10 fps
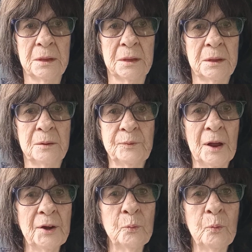
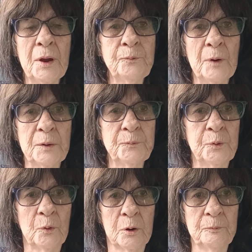Find a way to fight
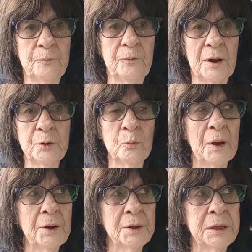for them. Find a
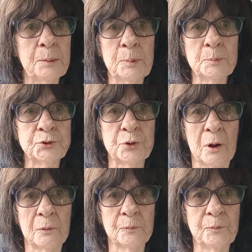way to keep them
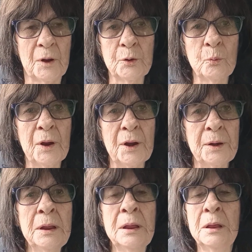strong. Find a way to
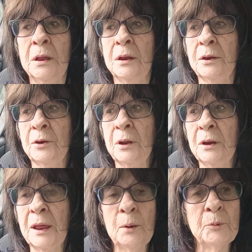
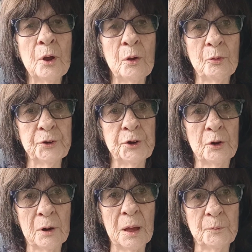let them know that they're
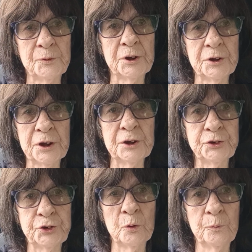loved, and that
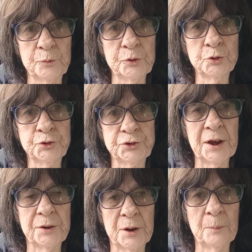you'll
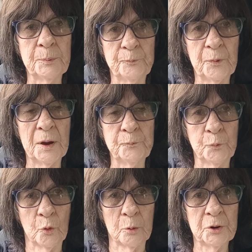stand up and fight for
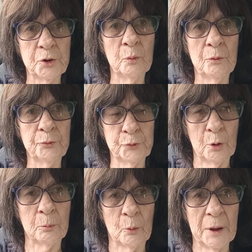them, and you won't throw
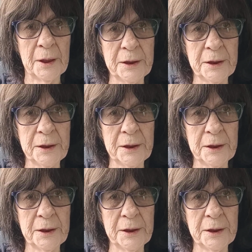them away.